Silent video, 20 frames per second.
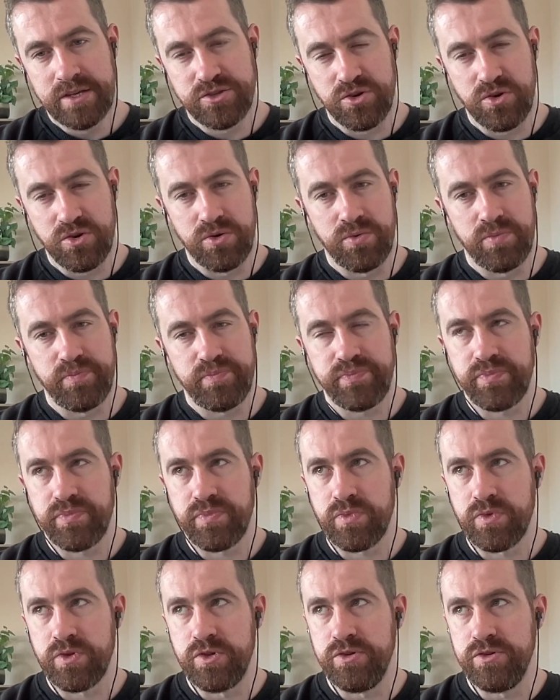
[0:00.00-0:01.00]
So
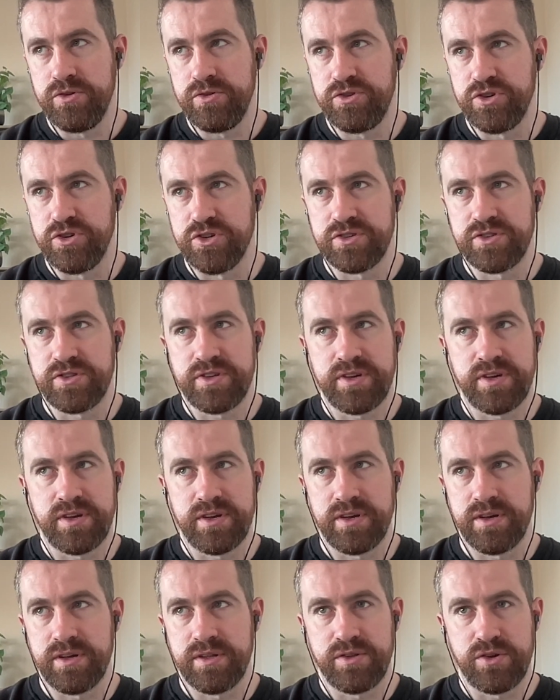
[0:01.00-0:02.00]
just
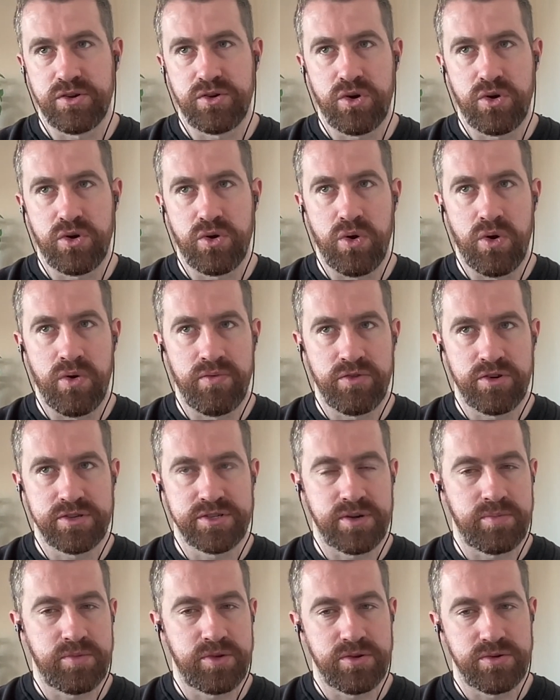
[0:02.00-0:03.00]
to go over
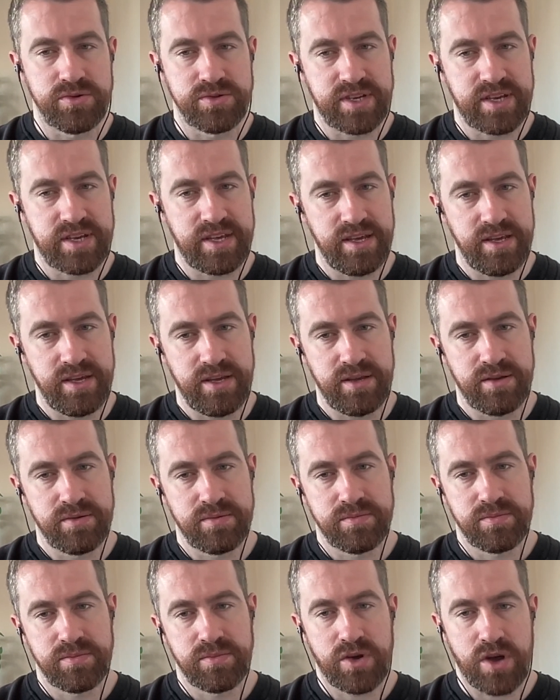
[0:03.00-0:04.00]
some of those key
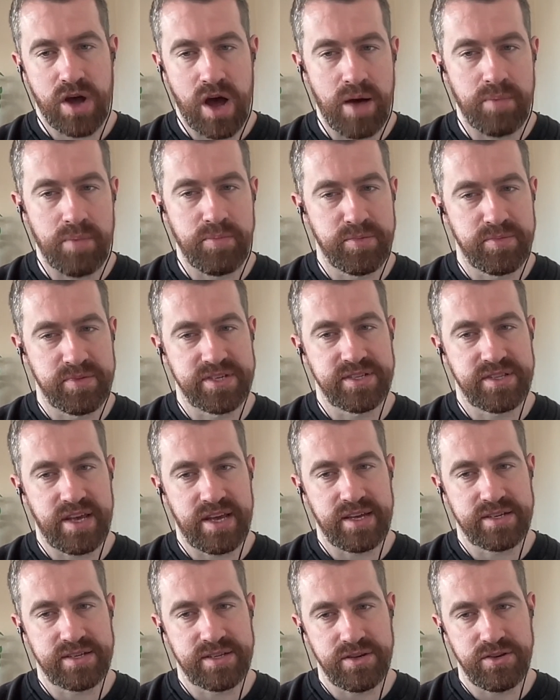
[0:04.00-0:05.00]
common
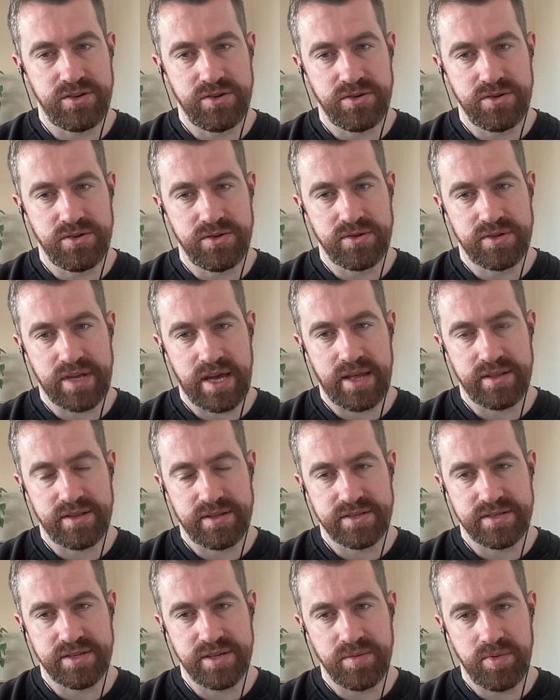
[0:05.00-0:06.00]
mistakes that you tend
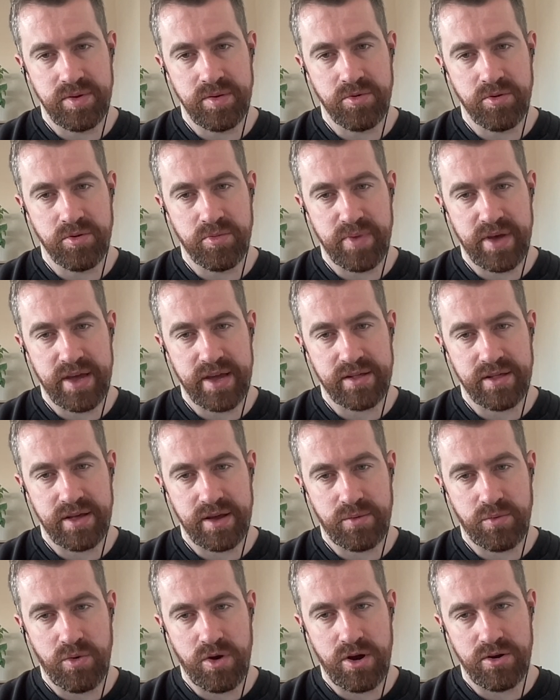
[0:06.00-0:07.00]
to see people make,
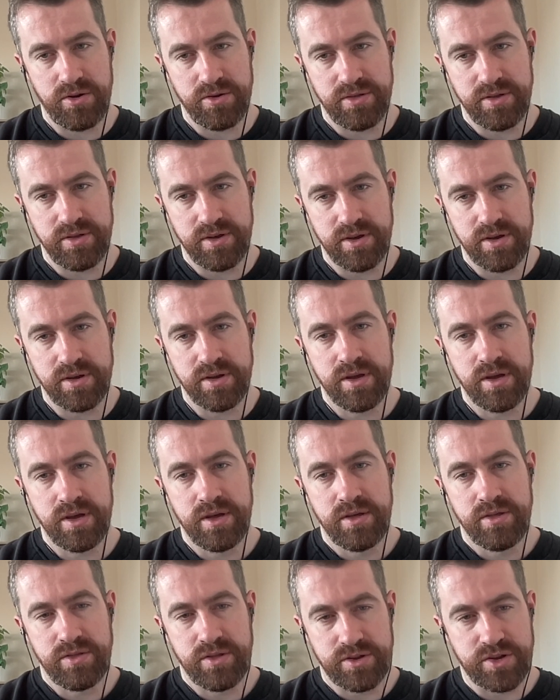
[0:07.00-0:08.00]
like what are the
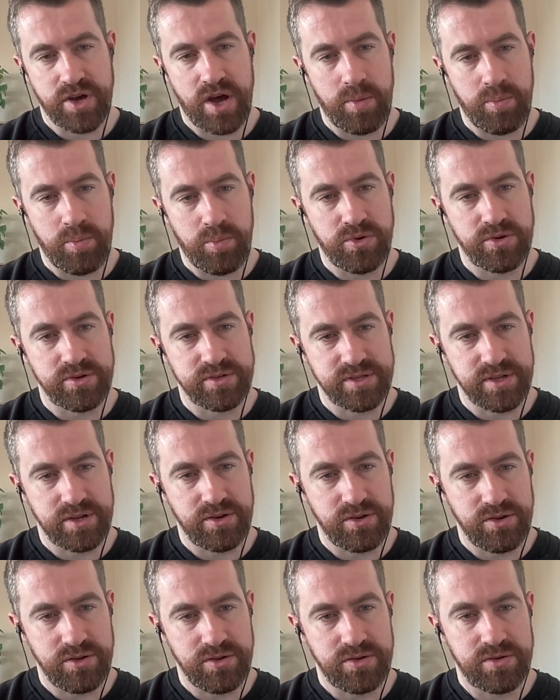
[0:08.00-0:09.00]
top ones that
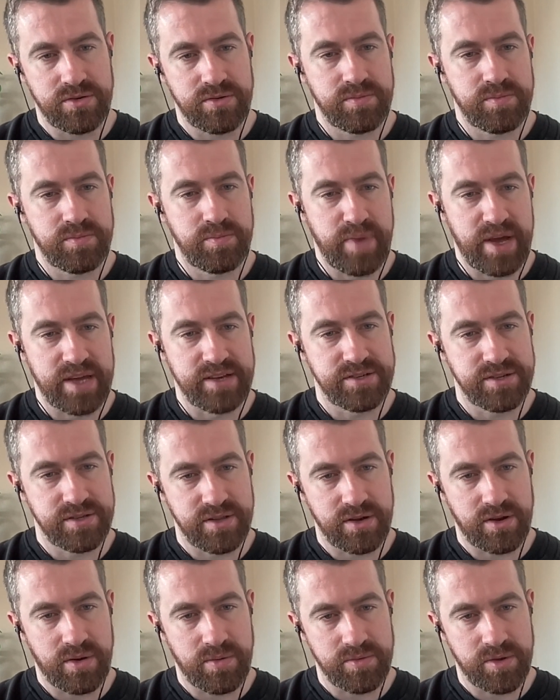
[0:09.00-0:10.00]
you'd mention
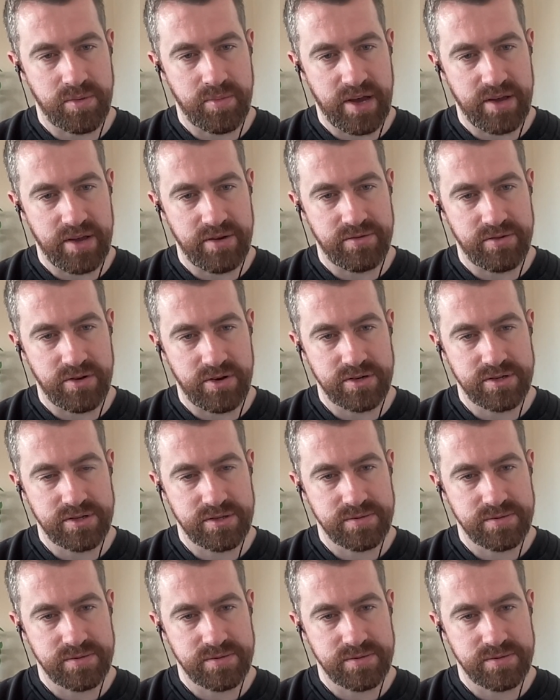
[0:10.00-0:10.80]
that come to mind first?